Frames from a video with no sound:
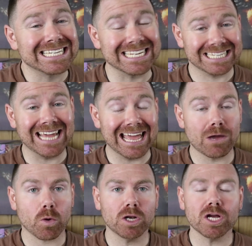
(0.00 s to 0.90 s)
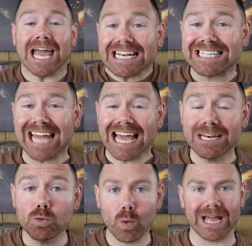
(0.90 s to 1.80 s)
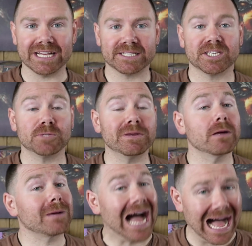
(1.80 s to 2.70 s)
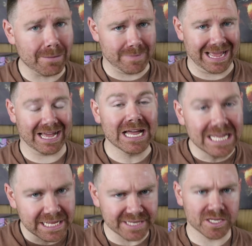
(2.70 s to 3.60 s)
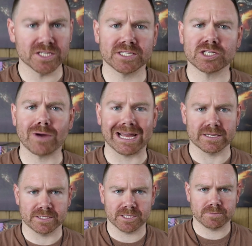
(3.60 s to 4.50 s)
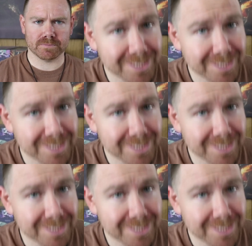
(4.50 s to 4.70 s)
Today, we're gonna look at 10 ways to speed up combat in Dungeons and Dragons.